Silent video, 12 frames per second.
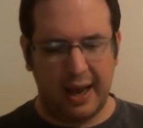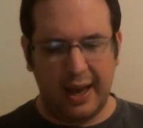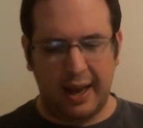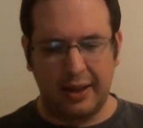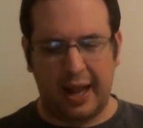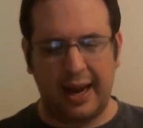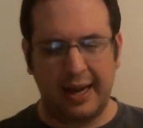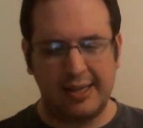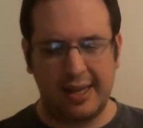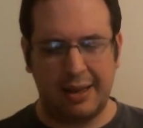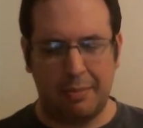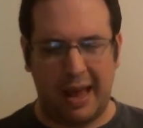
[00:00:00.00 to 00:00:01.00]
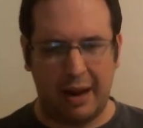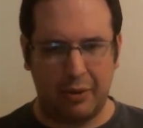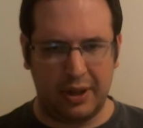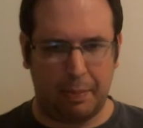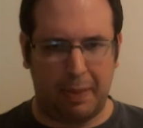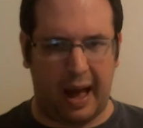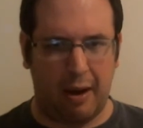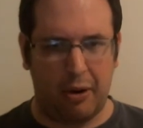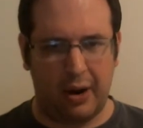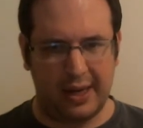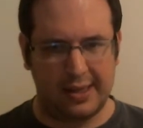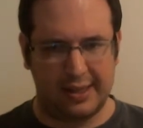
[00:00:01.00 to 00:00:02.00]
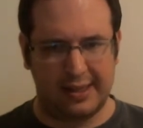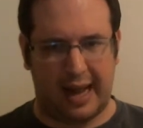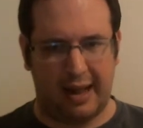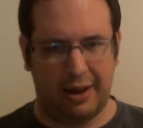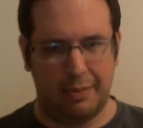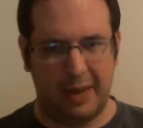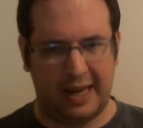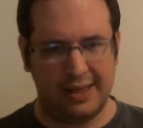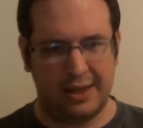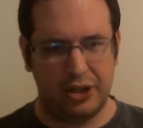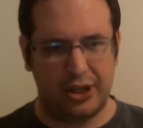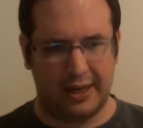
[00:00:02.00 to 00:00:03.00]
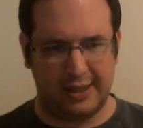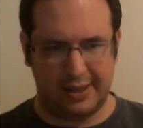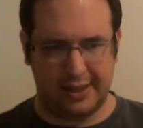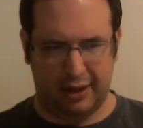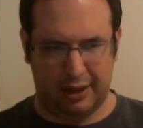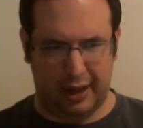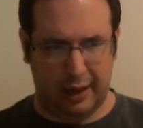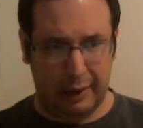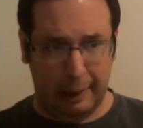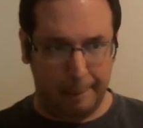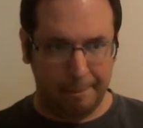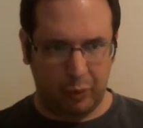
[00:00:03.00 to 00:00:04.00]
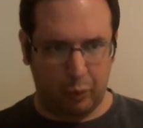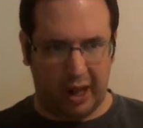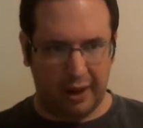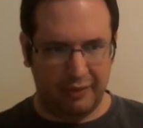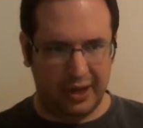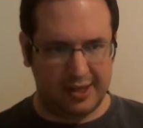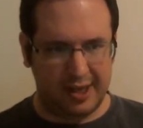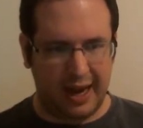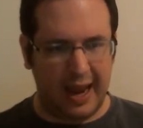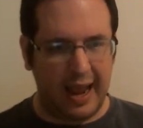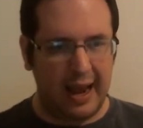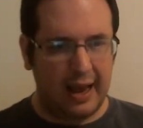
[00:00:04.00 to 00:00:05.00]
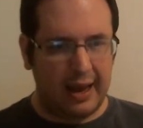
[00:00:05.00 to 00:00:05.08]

And like I said, The Man with the Power has a solid message that's still uh, relevant today.